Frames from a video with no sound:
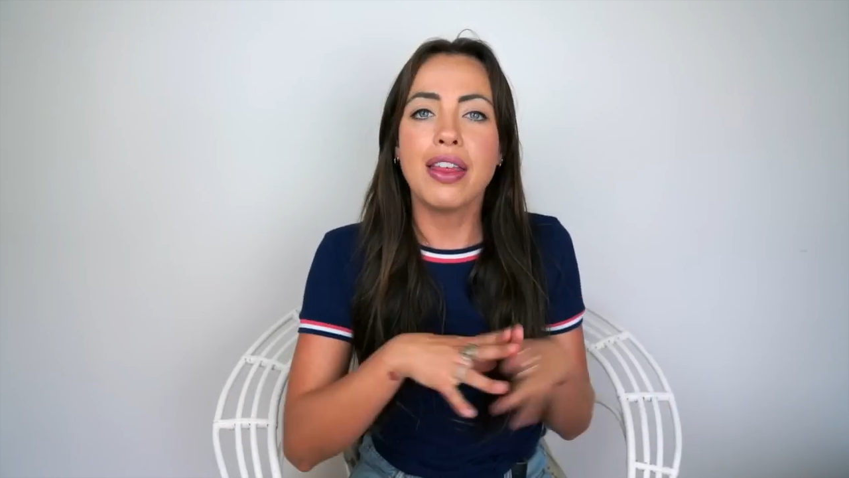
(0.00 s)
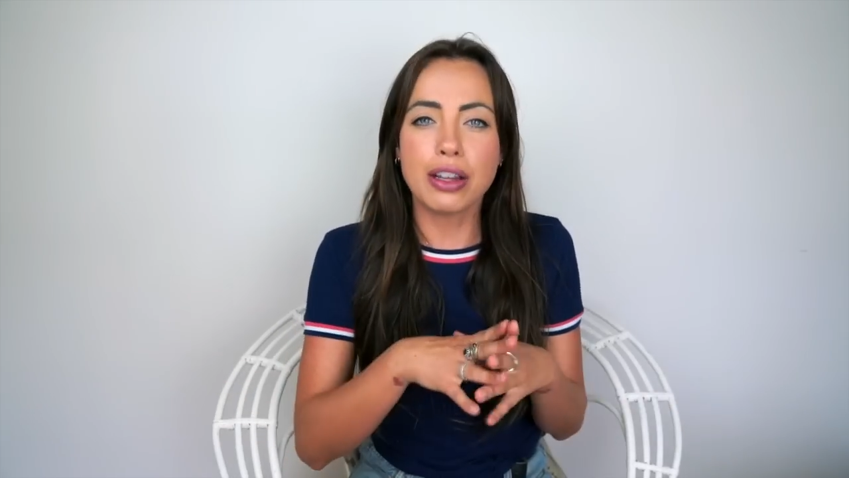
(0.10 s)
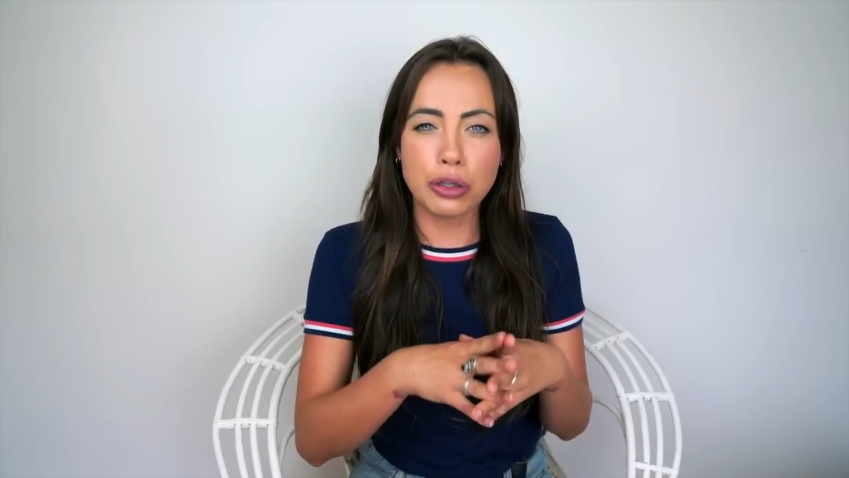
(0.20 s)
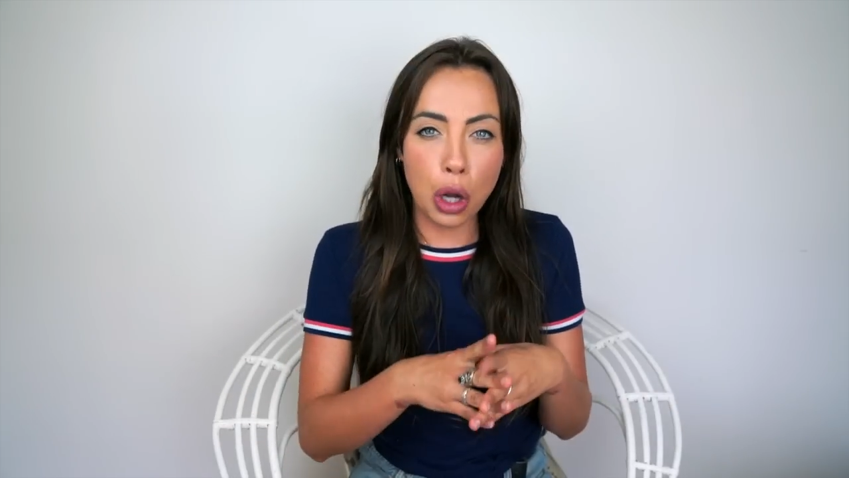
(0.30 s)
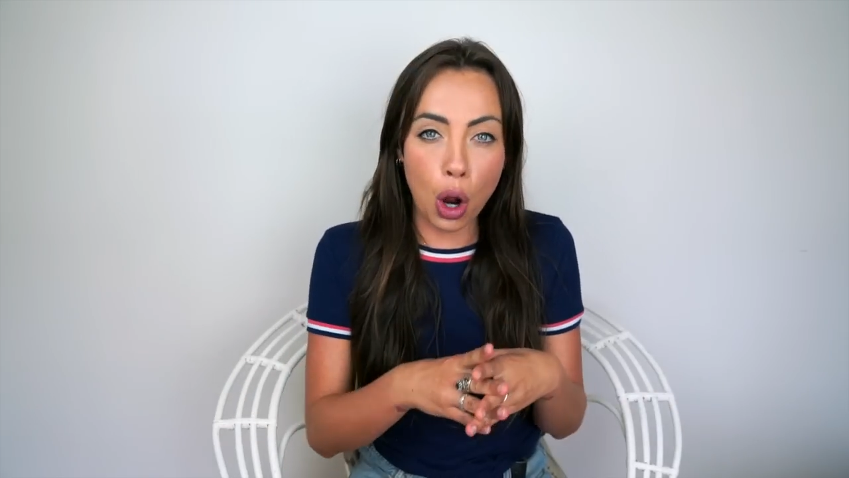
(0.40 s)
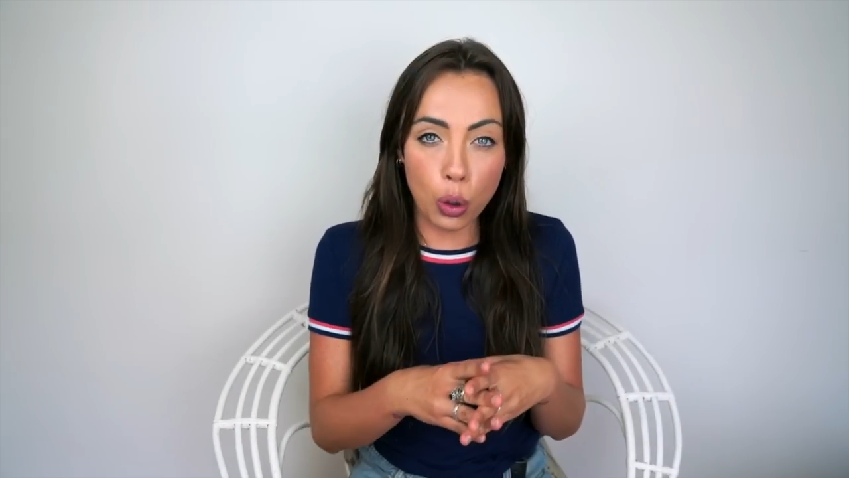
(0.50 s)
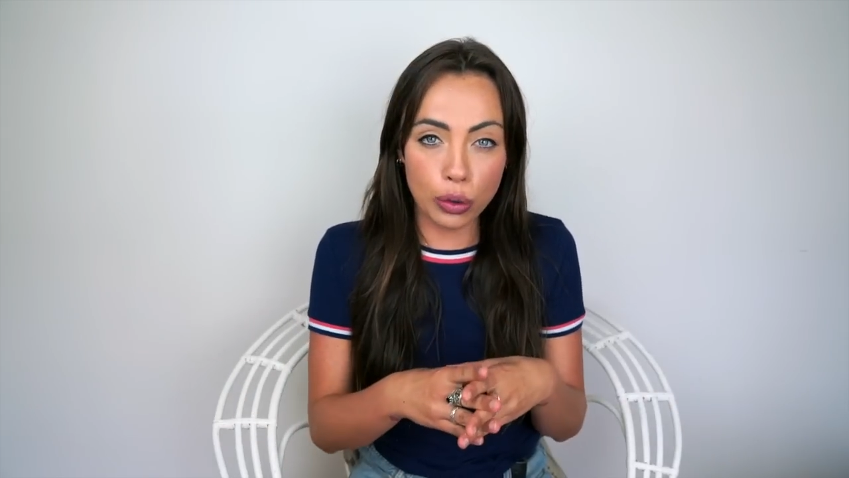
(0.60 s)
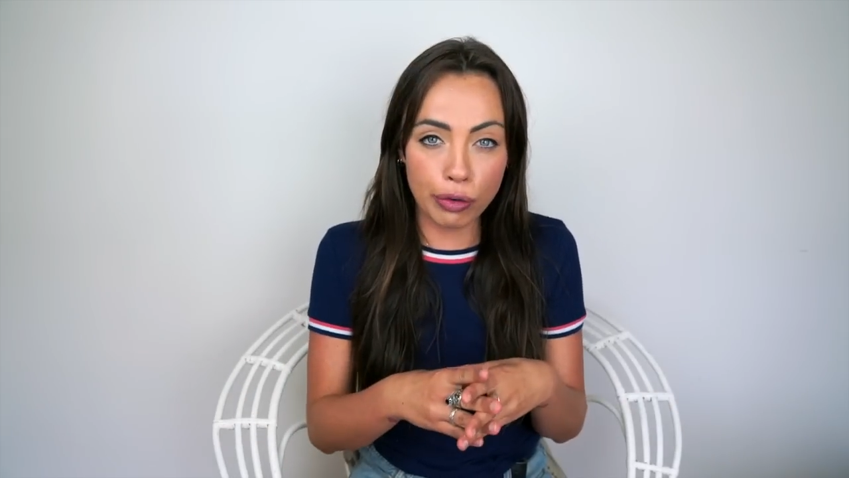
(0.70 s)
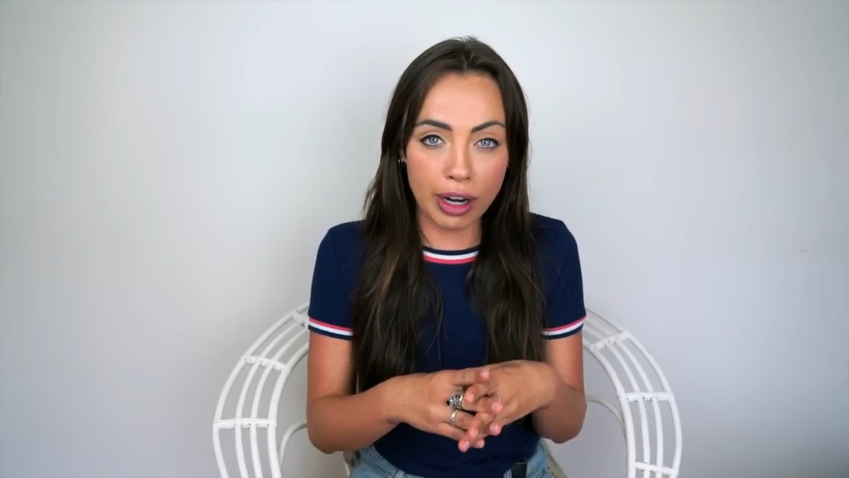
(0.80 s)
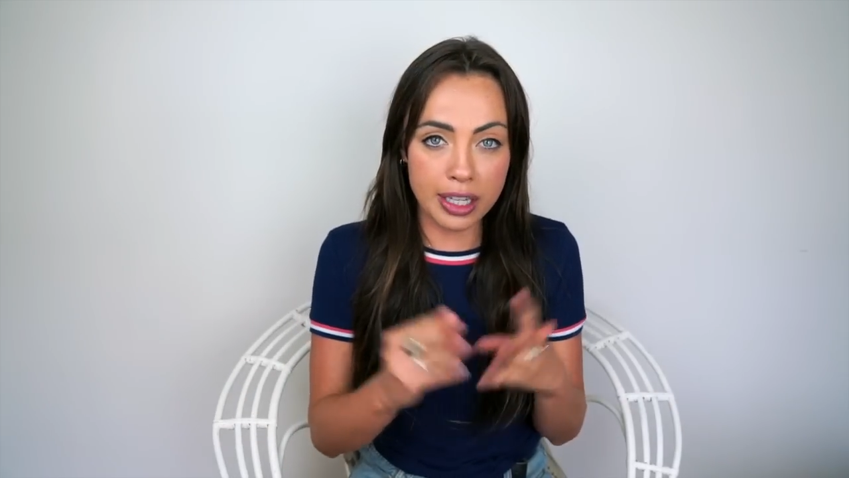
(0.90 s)
and that's to
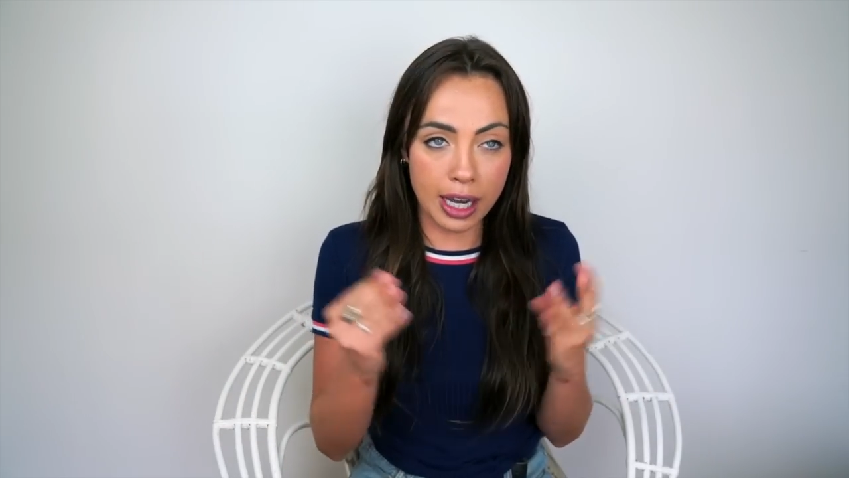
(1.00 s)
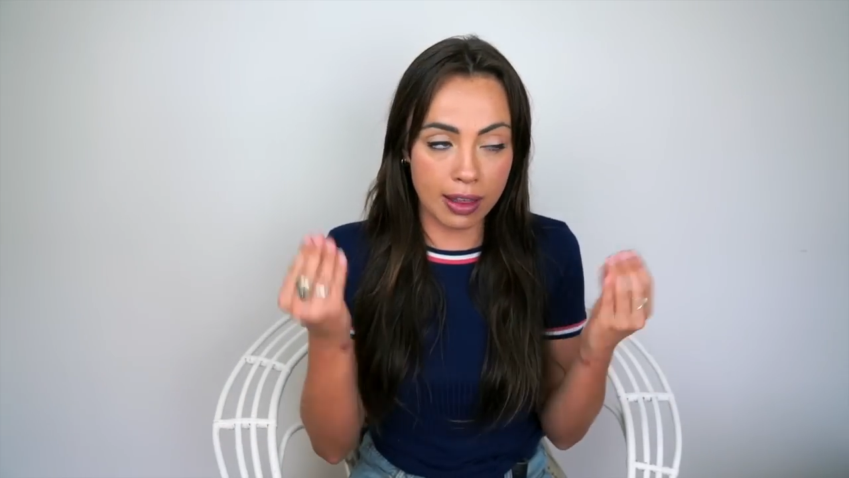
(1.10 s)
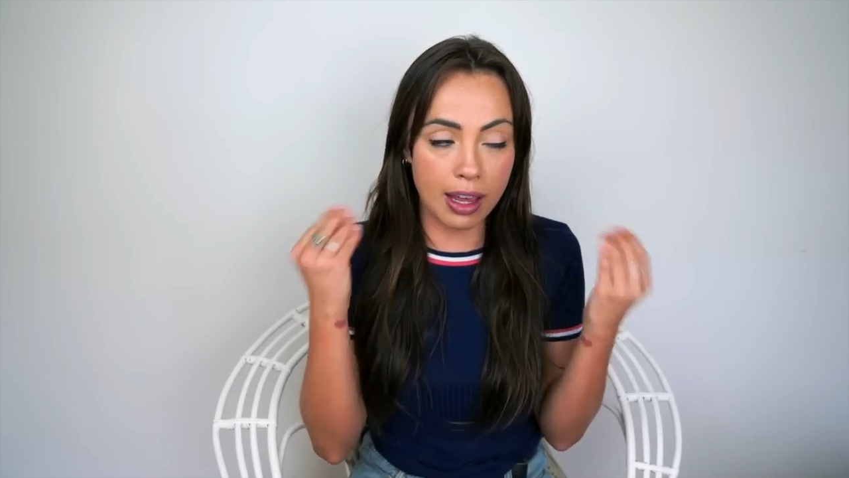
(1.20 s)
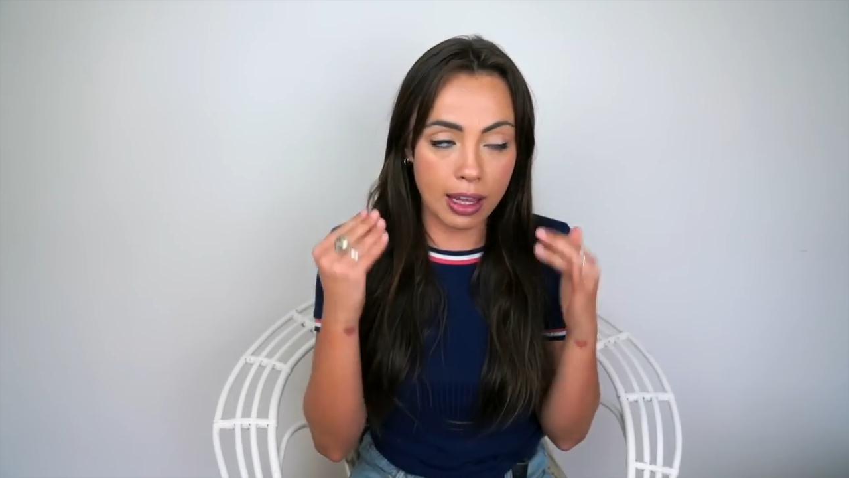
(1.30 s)
hold the front teeth